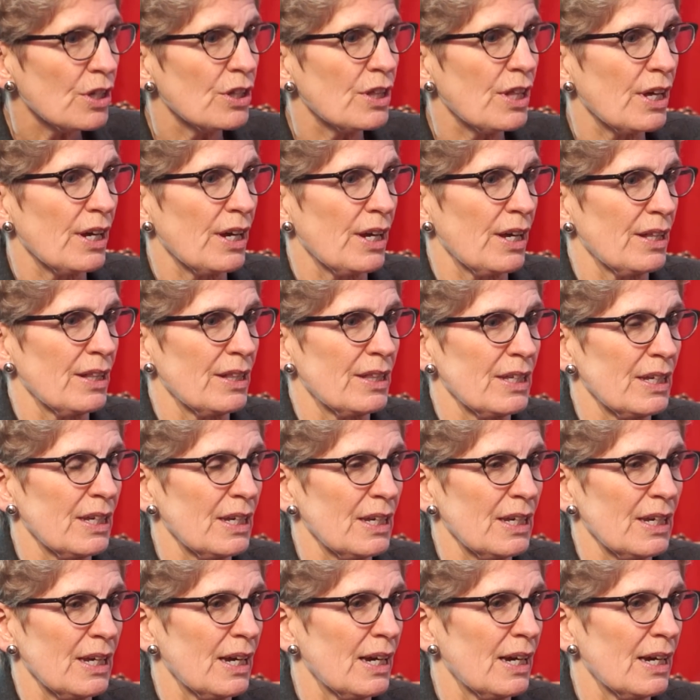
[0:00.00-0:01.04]

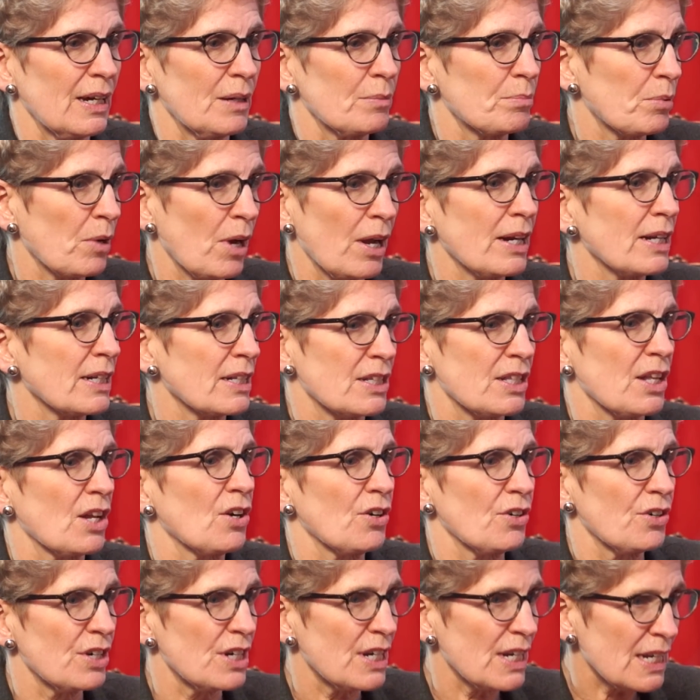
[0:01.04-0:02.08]
the products that
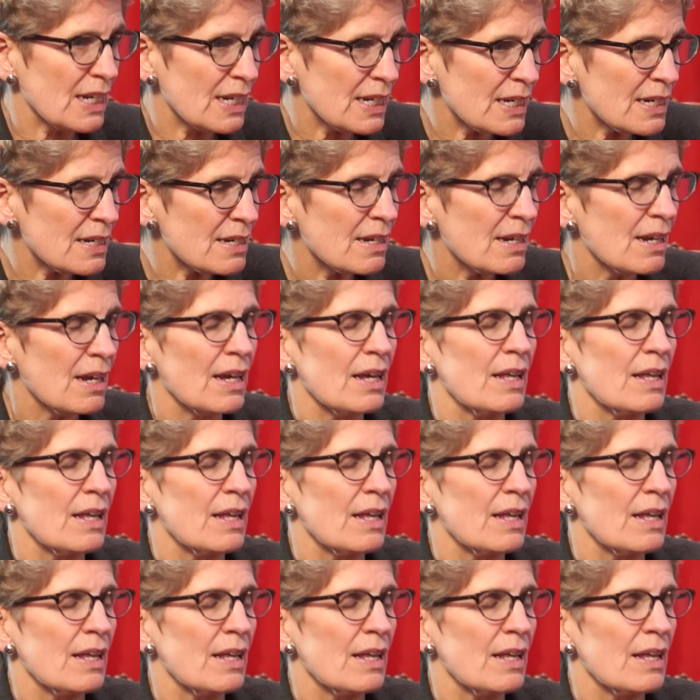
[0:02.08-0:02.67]
are needed,